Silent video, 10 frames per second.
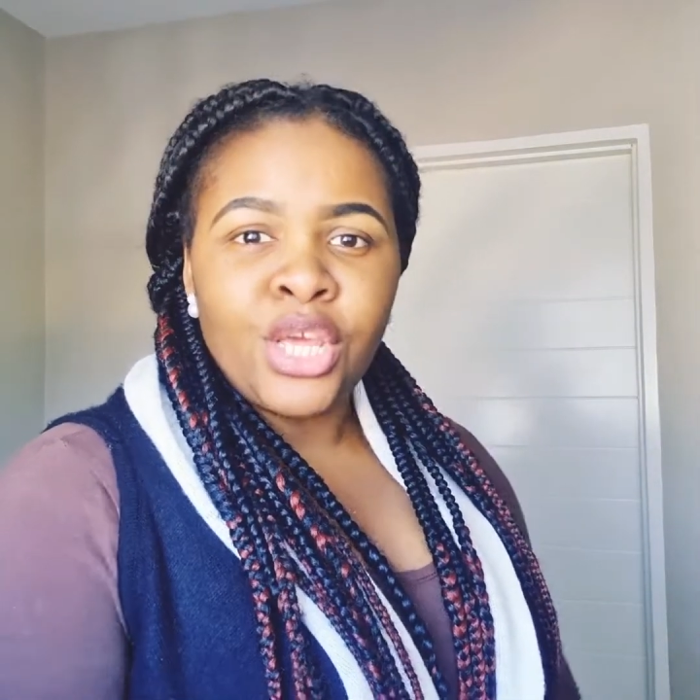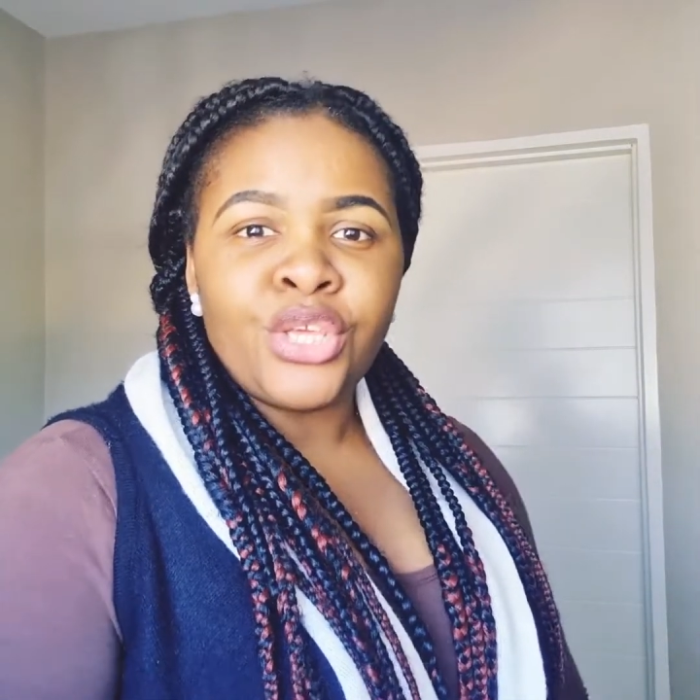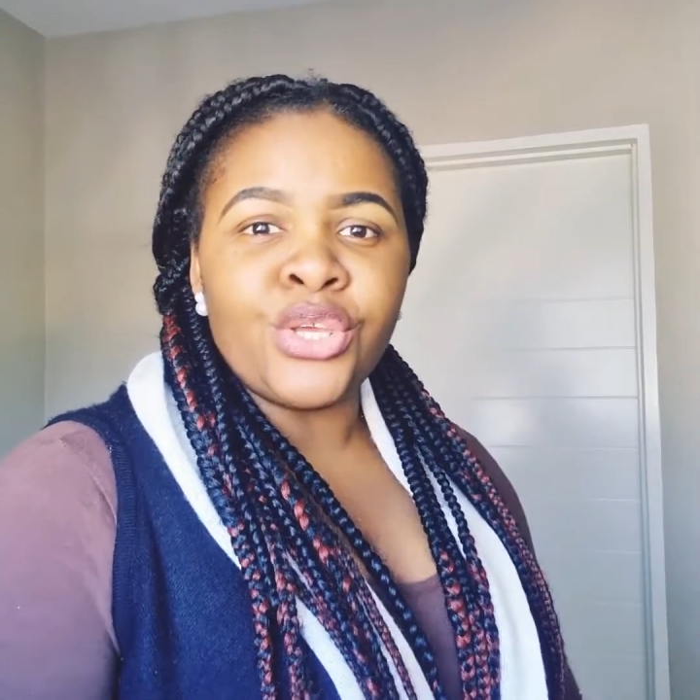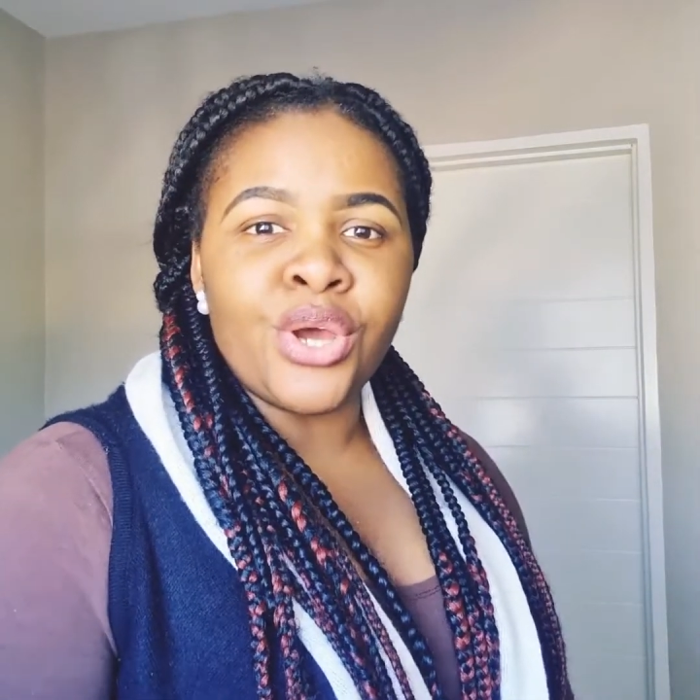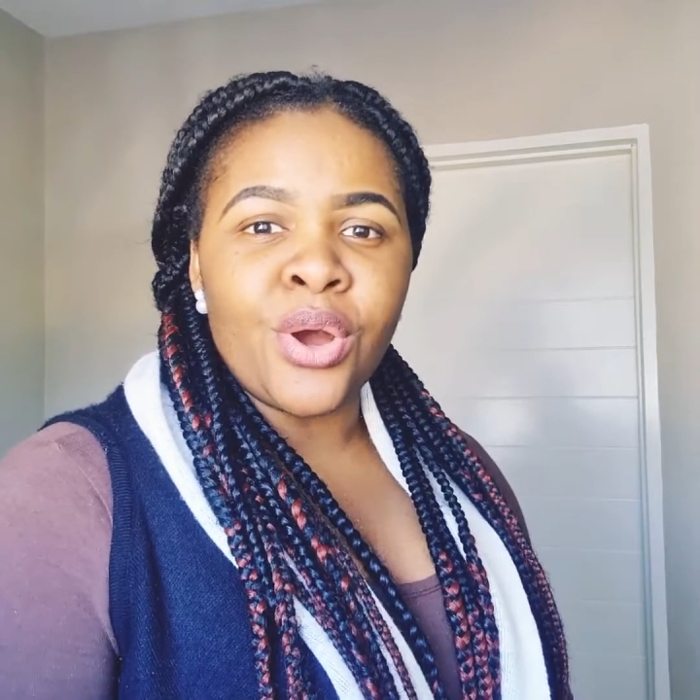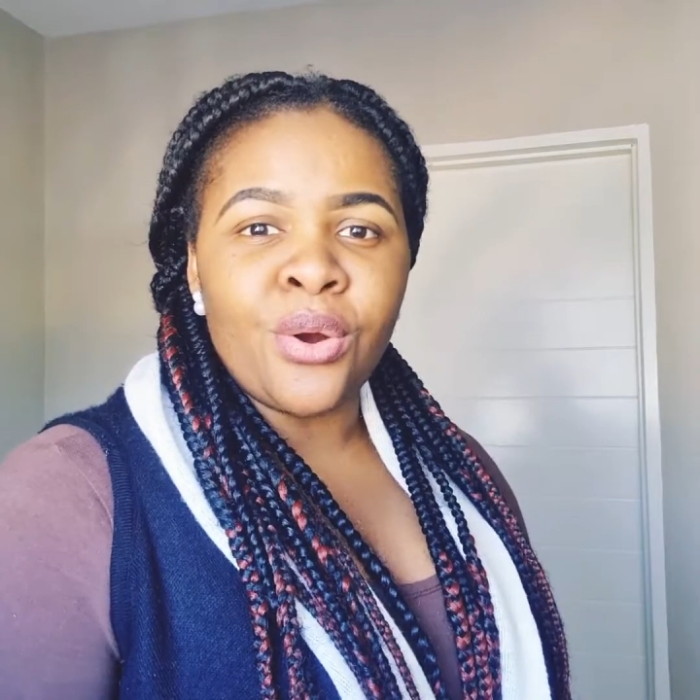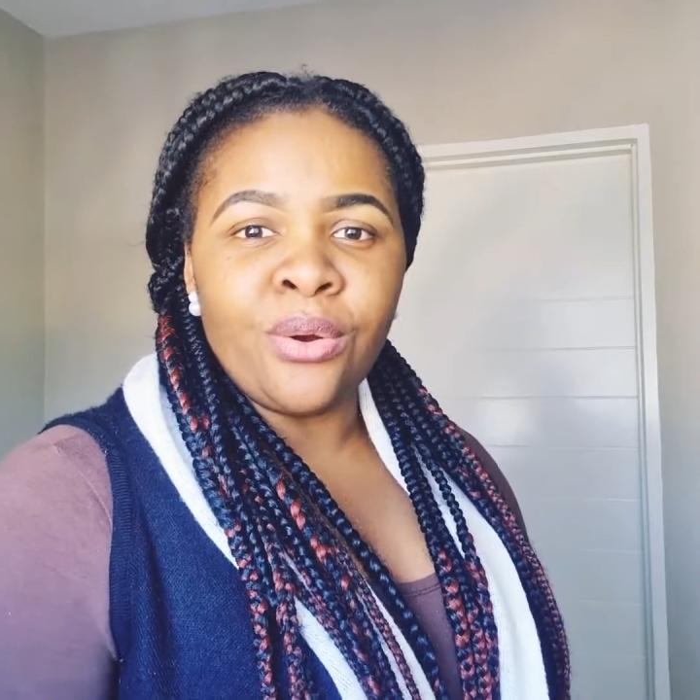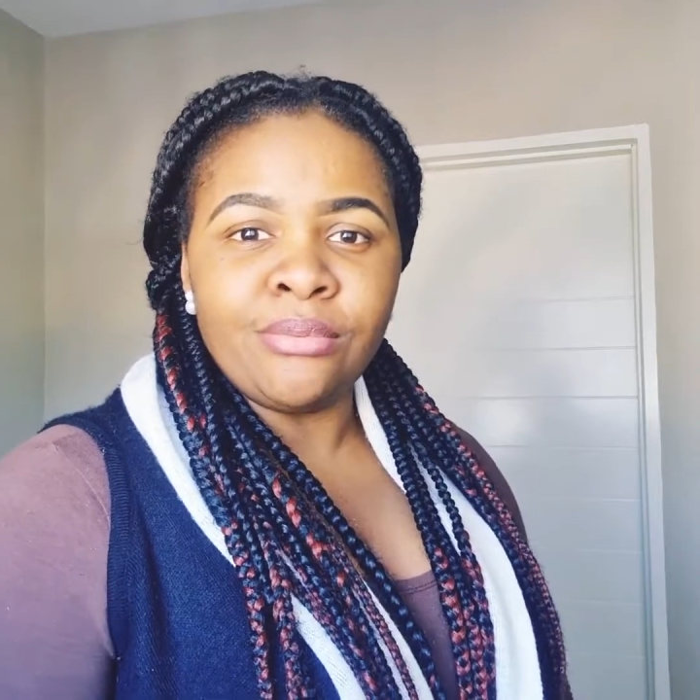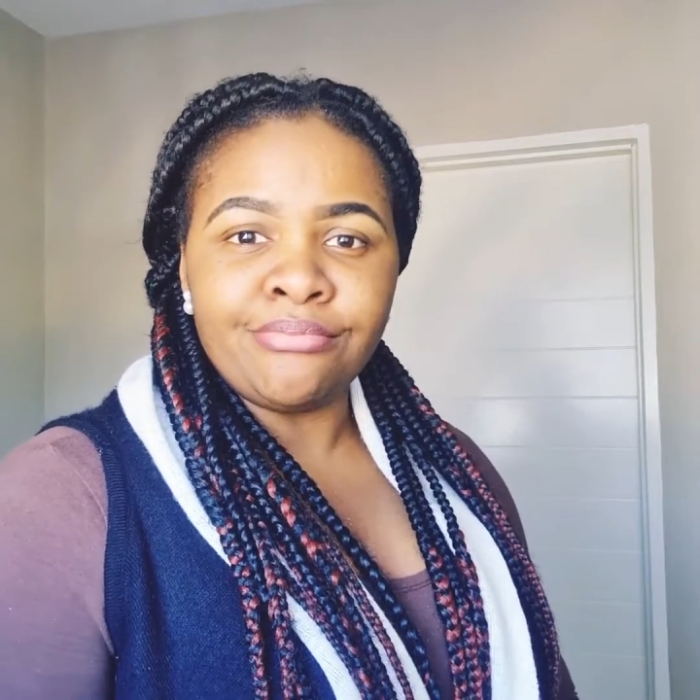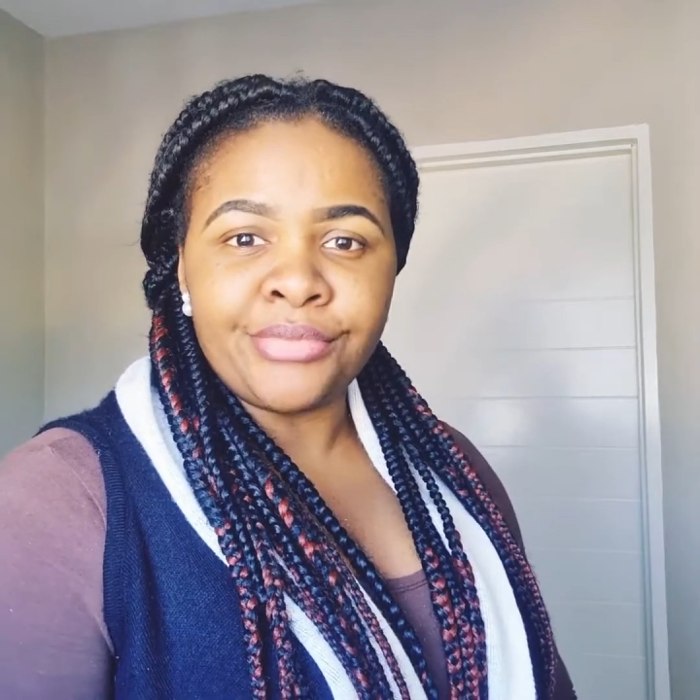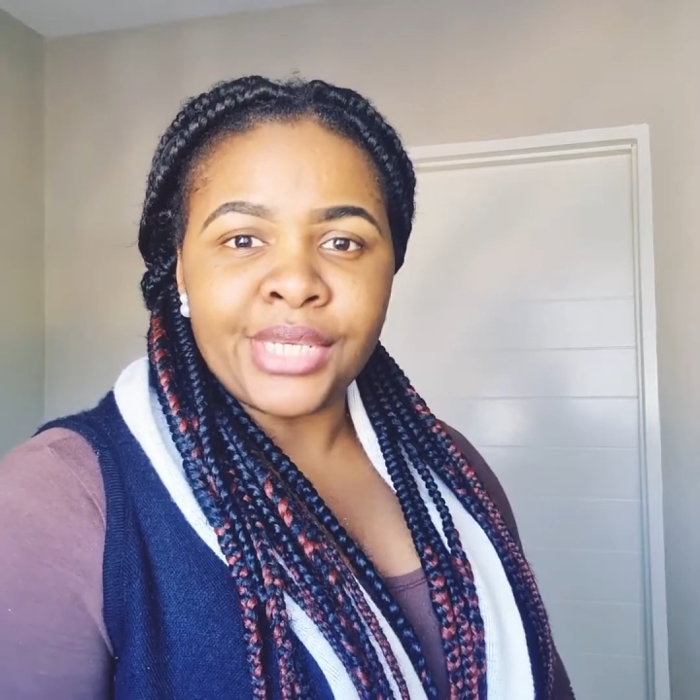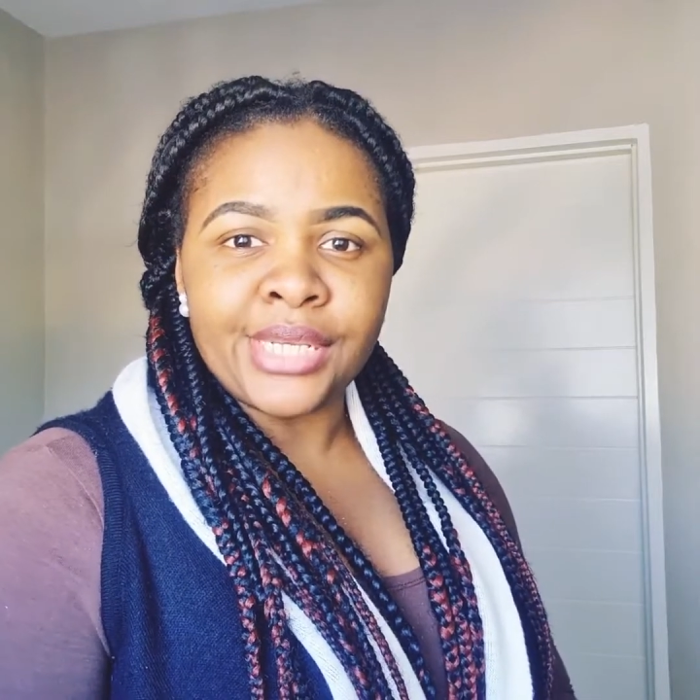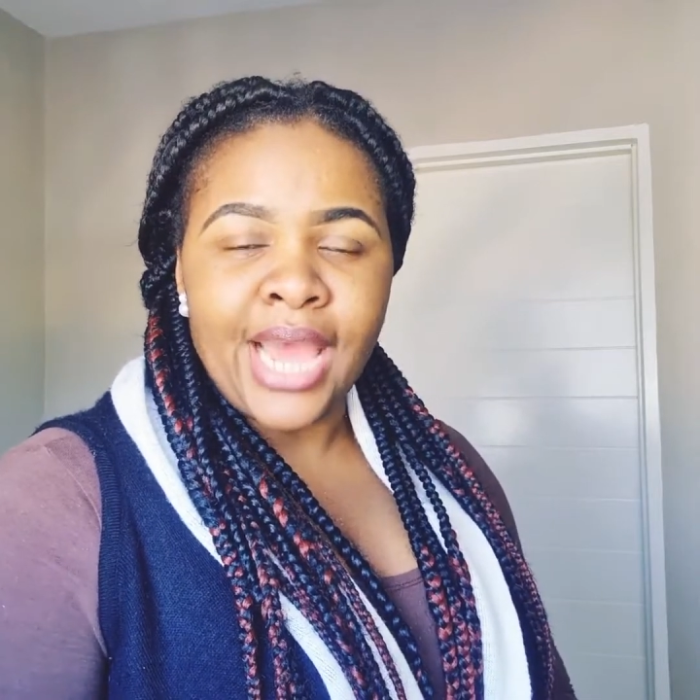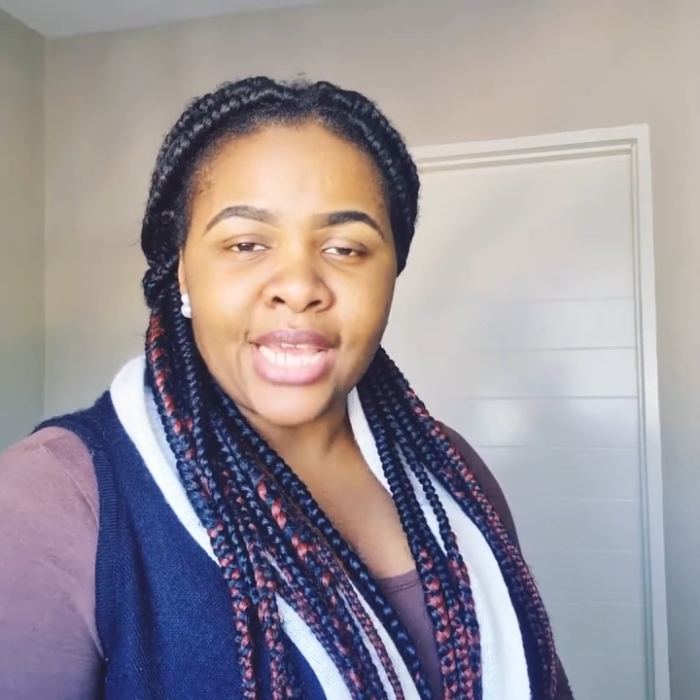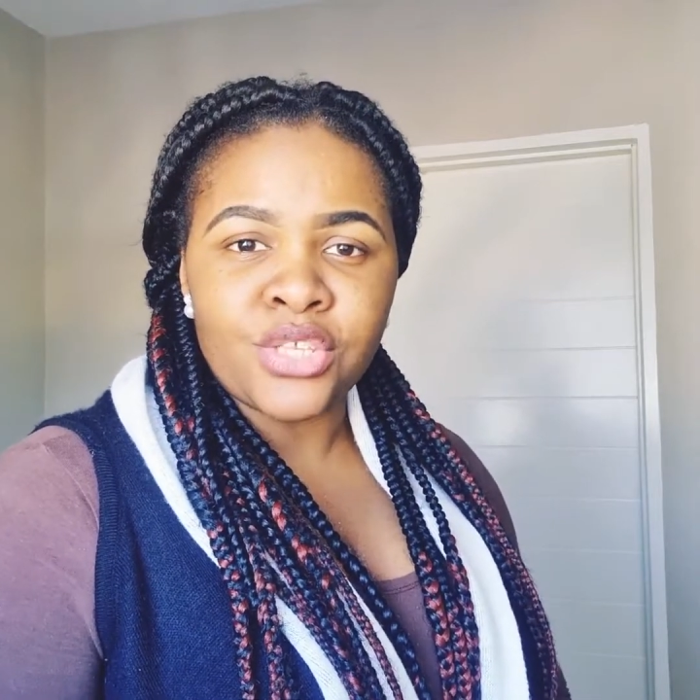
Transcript: You know, in high